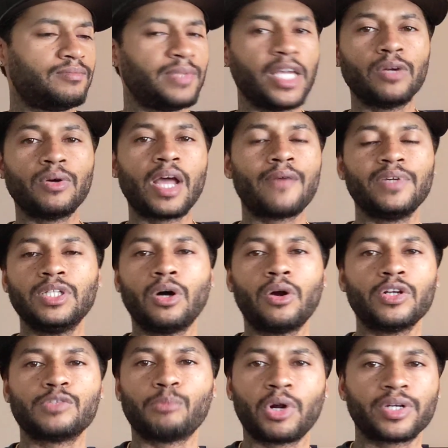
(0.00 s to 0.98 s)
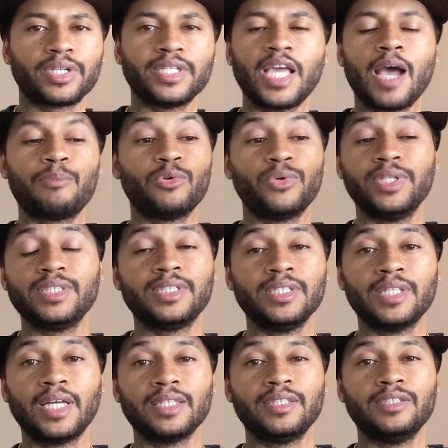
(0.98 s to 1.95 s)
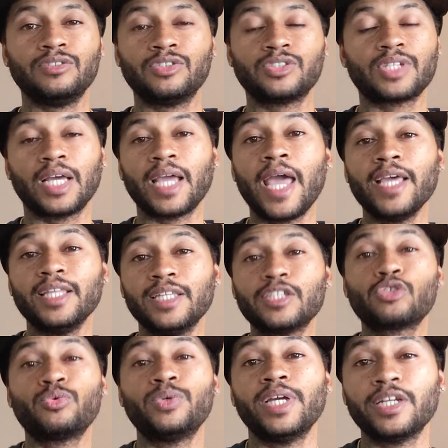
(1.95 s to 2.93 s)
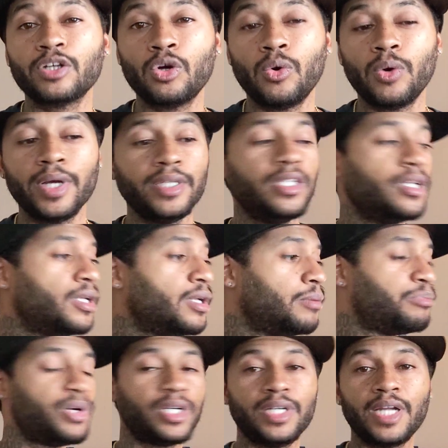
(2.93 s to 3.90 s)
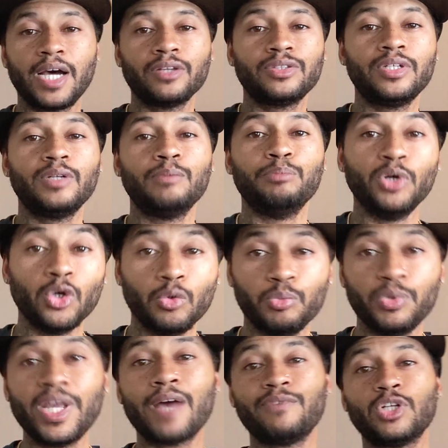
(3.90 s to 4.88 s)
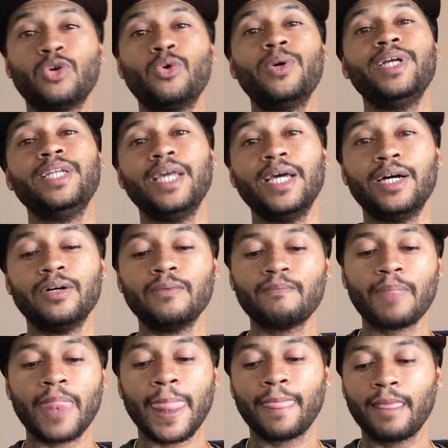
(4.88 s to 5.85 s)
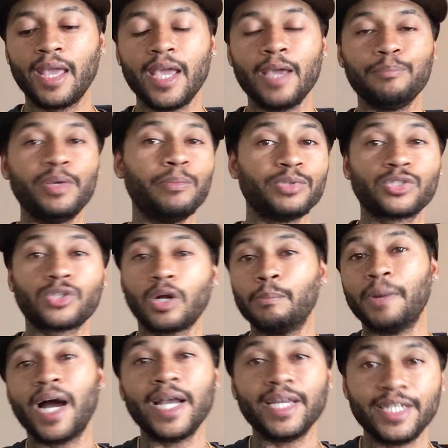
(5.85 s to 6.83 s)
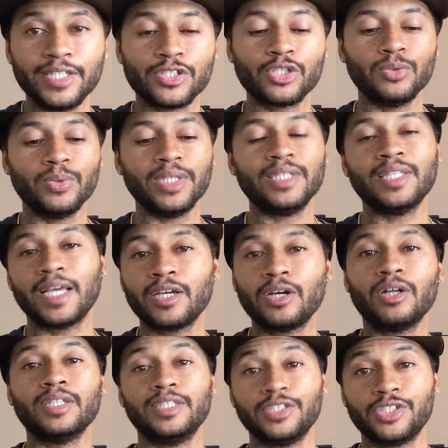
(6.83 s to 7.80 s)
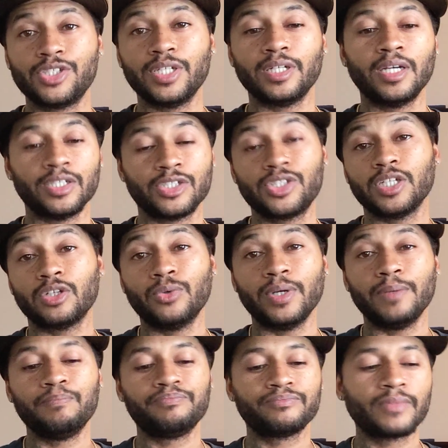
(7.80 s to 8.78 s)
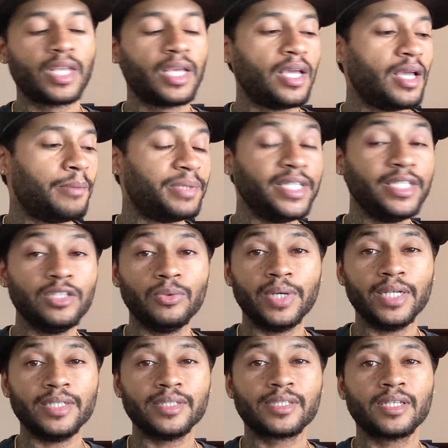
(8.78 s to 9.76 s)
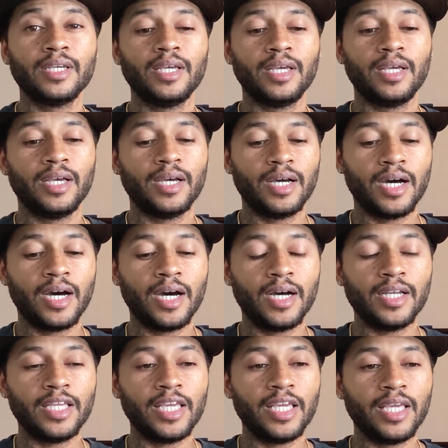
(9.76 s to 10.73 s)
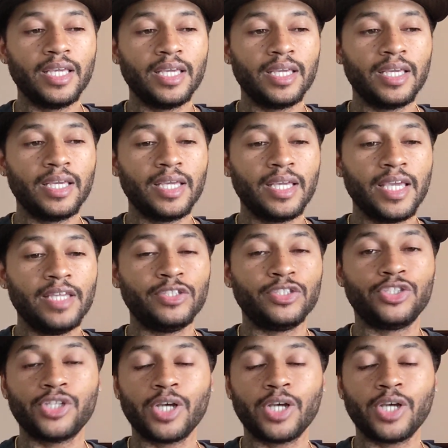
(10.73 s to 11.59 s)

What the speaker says: they don't have a large market cap or anything. Like they're just like, hey, let's create a coin, put it out there. Boom, we have a coin now. And people start buying into it and they call it a shit coin. But anyways, it